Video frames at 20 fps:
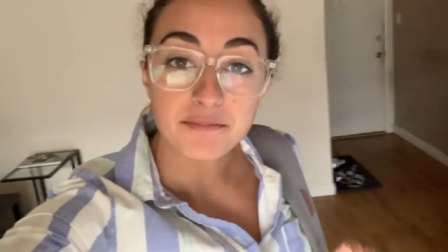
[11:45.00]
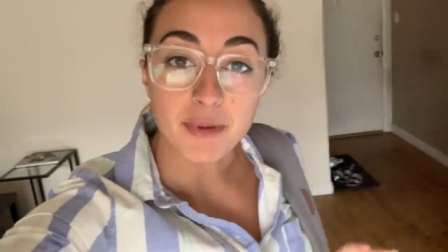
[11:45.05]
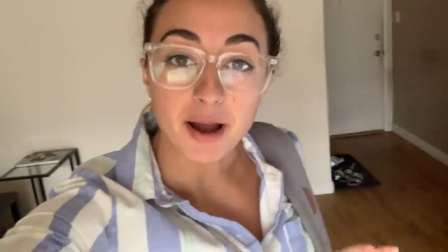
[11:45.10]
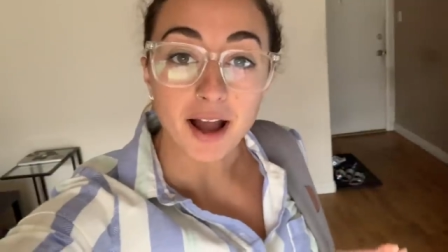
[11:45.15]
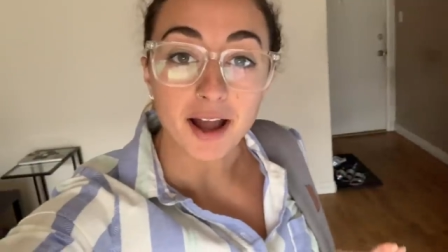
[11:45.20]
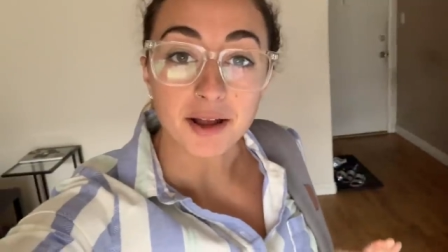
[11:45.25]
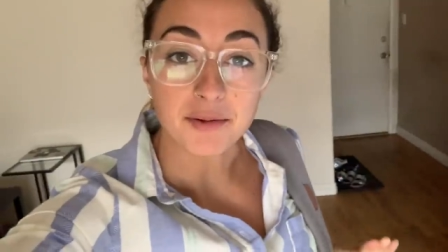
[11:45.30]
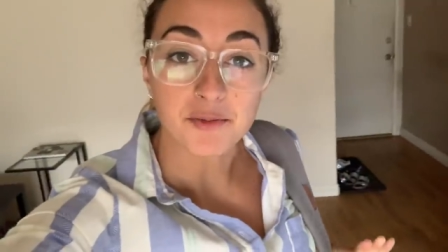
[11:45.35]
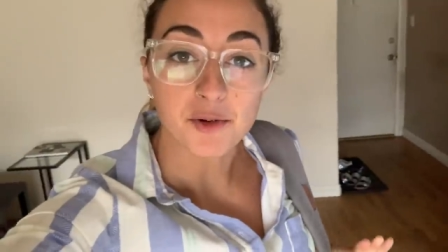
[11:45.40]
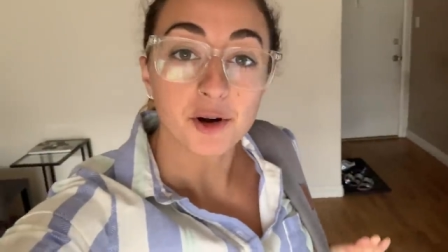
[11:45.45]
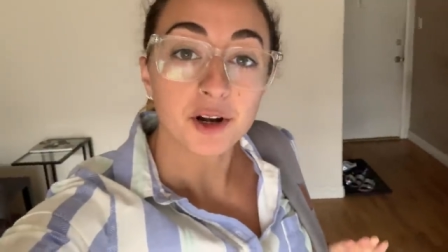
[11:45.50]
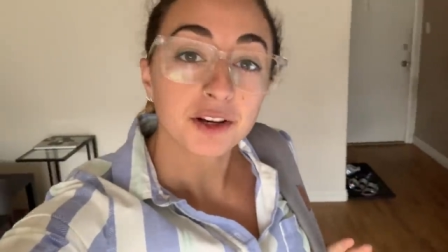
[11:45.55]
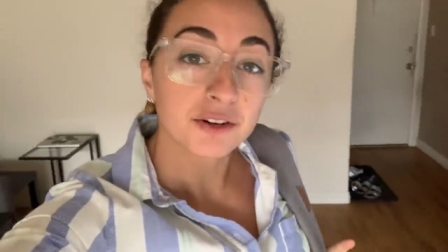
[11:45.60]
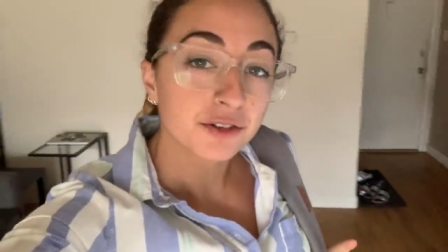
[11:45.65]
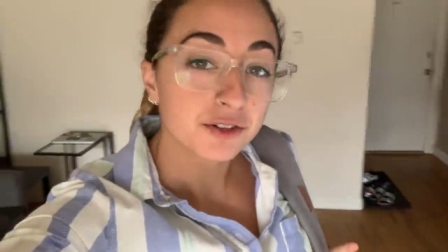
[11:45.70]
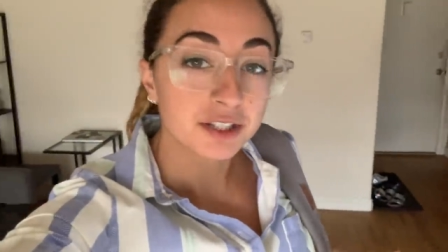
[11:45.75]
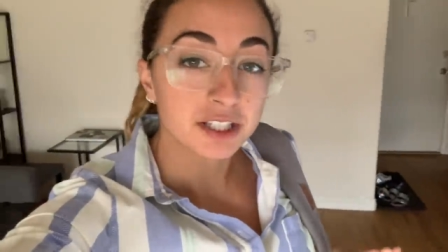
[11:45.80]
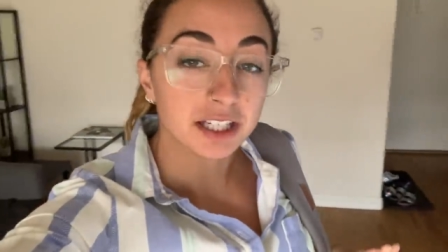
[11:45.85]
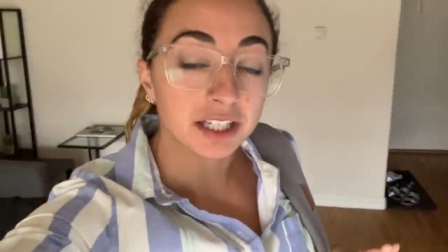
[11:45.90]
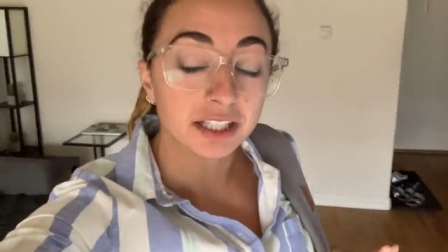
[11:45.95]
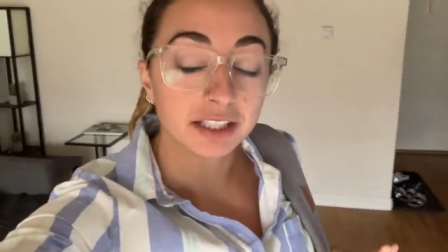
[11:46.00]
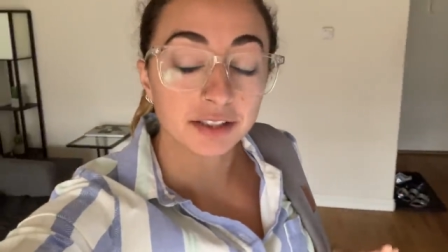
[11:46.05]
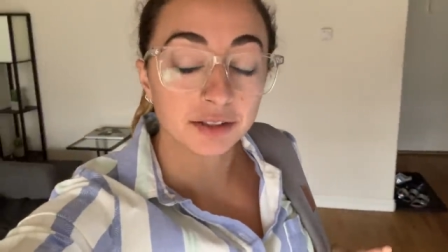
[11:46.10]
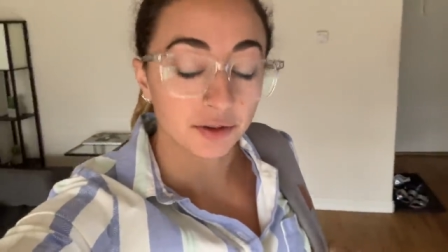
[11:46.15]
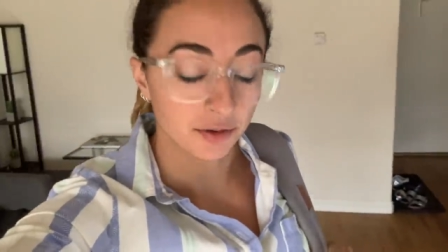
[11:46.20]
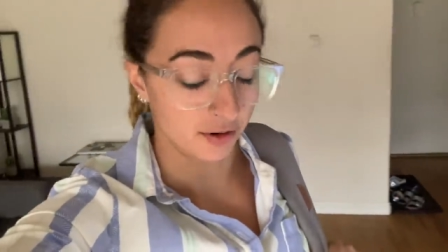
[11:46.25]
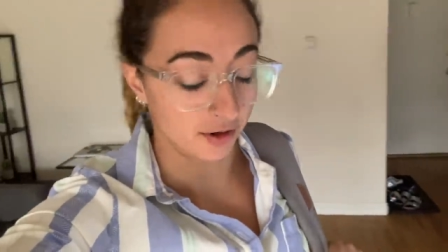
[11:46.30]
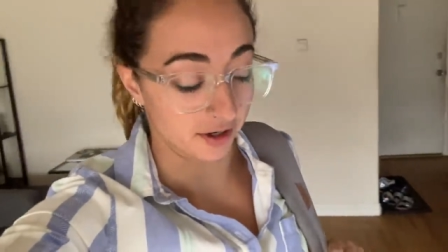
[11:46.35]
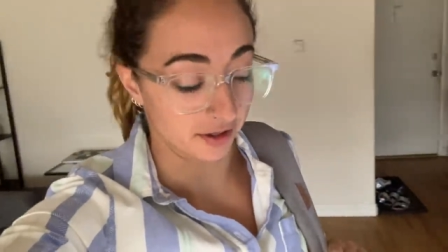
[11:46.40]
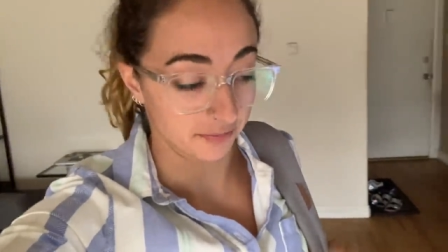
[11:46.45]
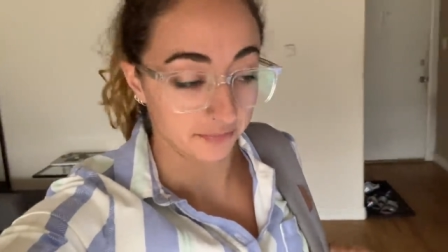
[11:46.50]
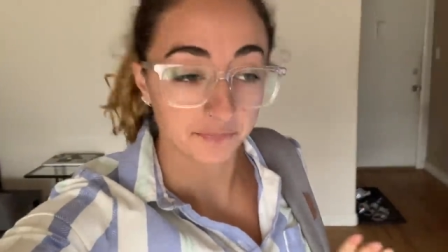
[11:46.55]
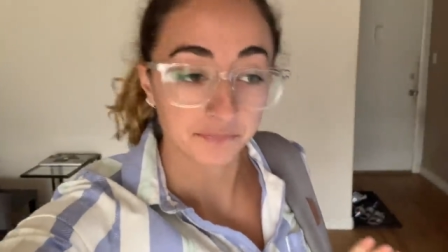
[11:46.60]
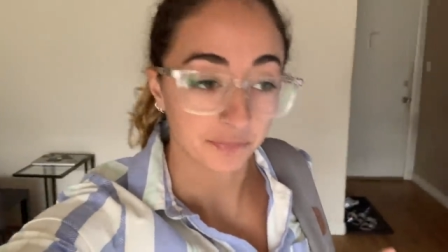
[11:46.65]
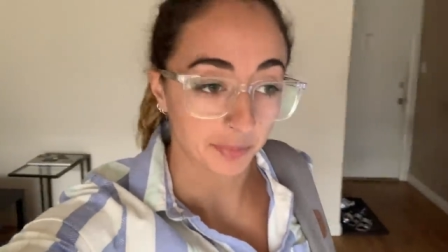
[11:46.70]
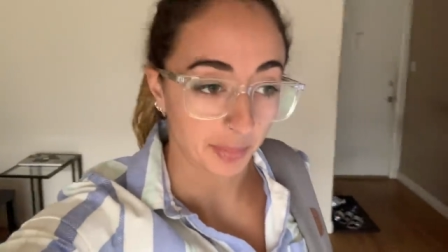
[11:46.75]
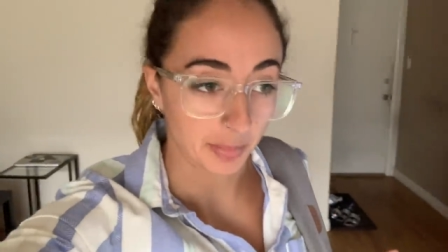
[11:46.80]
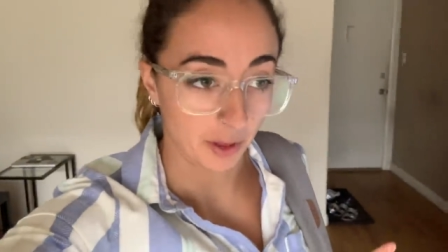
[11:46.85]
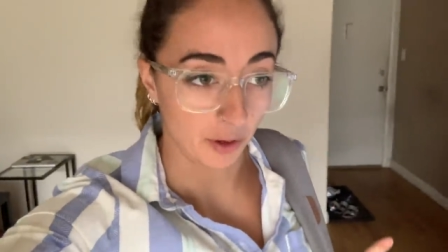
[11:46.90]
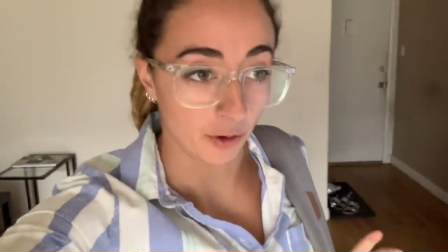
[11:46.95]
My morning routine, or
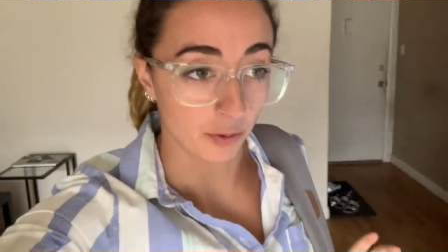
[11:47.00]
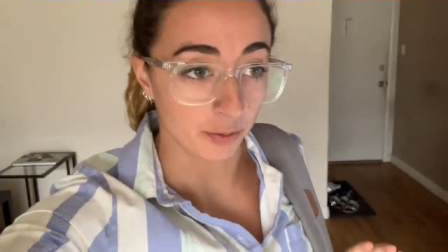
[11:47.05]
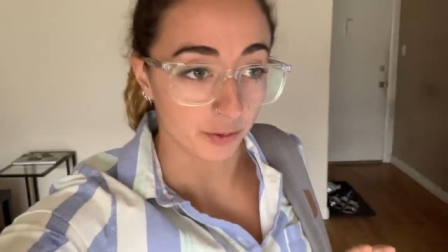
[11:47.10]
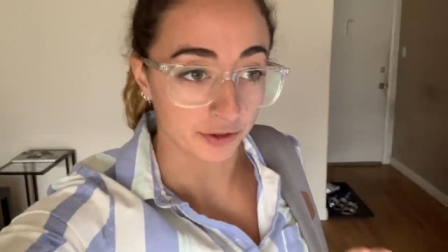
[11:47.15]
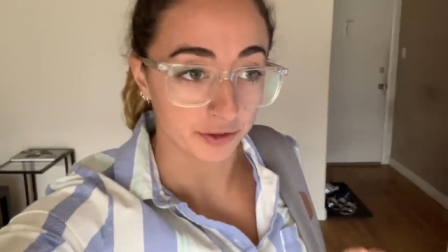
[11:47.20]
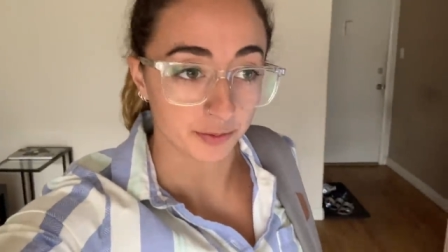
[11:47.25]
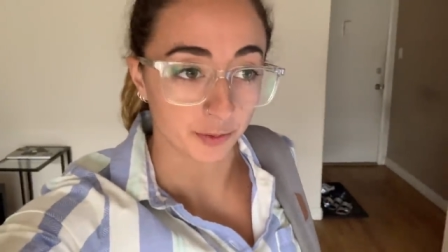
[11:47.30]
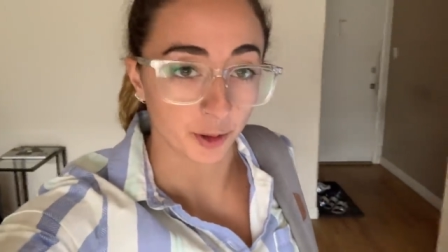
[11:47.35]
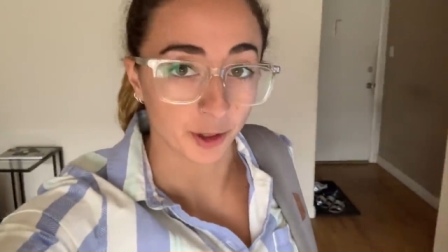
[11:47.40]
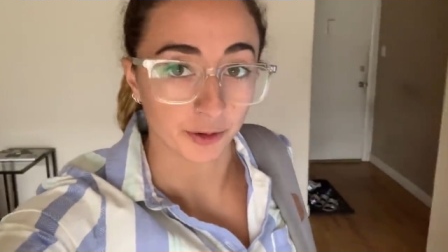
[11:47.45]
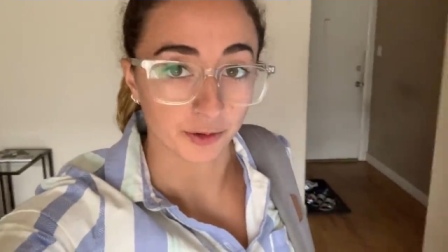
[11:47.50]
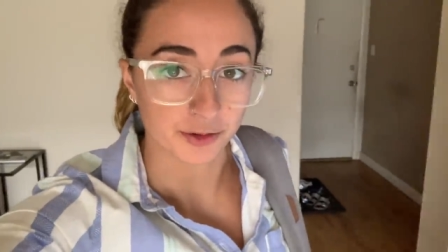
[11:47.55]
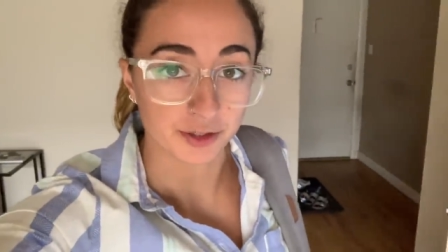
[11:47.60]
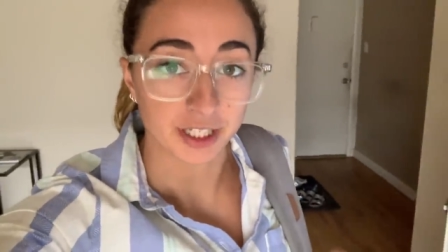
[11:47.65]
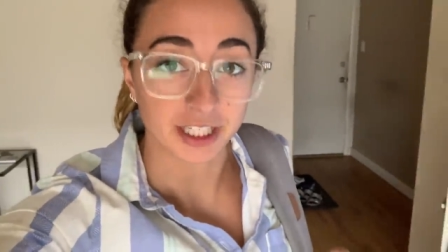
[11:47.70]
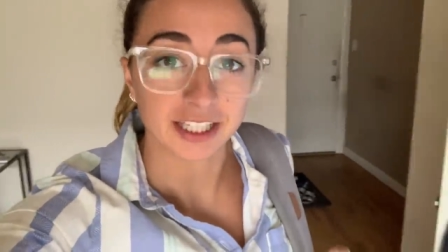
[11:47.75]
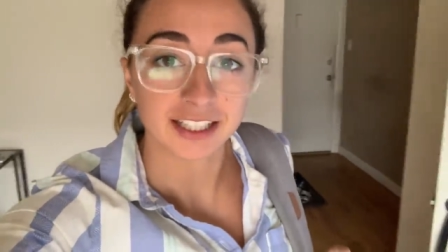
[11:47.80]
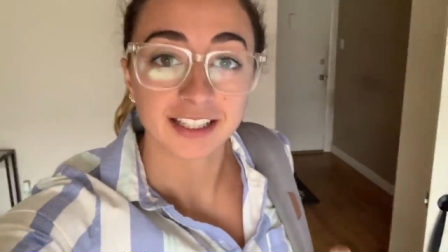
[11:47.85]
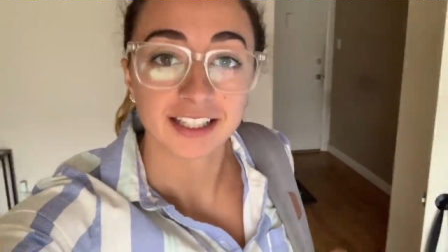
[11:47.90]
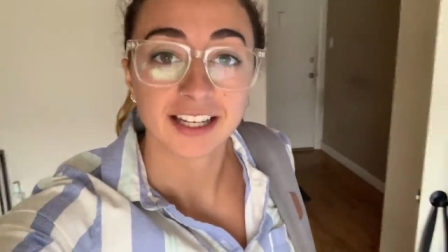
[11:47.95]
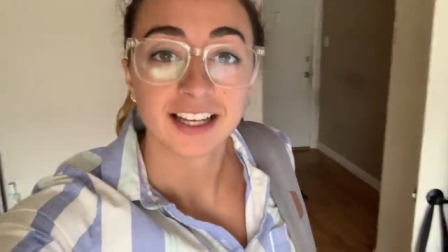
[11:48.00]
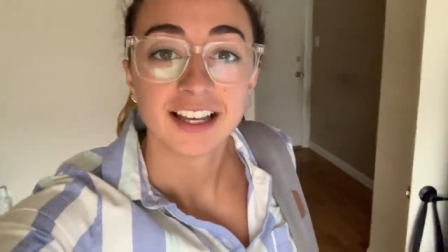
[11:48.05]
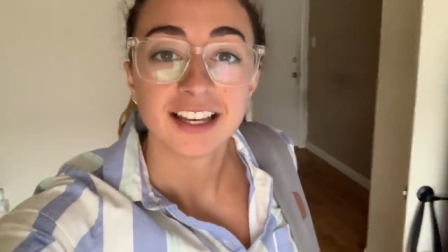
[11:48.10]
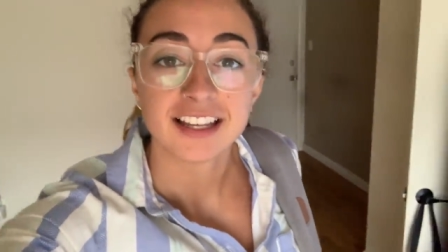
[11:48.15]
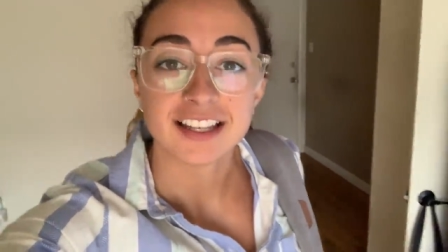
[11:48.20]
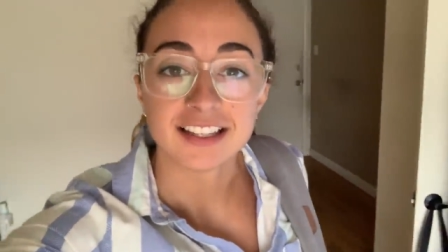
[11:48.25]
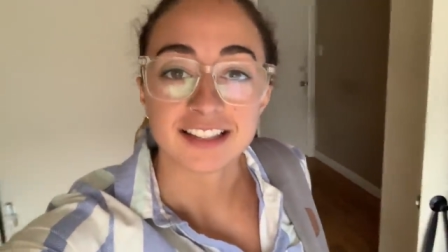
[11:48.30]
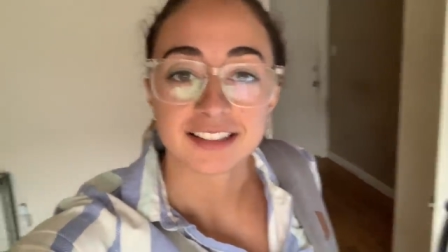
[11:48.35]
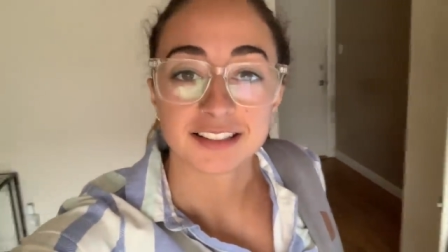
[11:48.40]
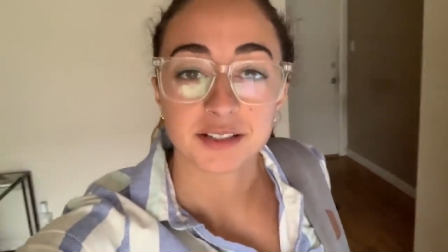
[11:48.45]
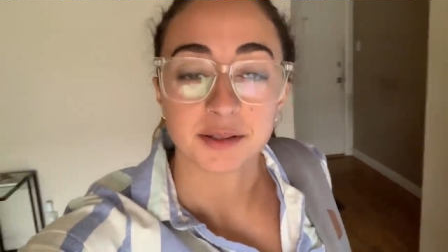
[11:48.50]
Oprah's morning routine, is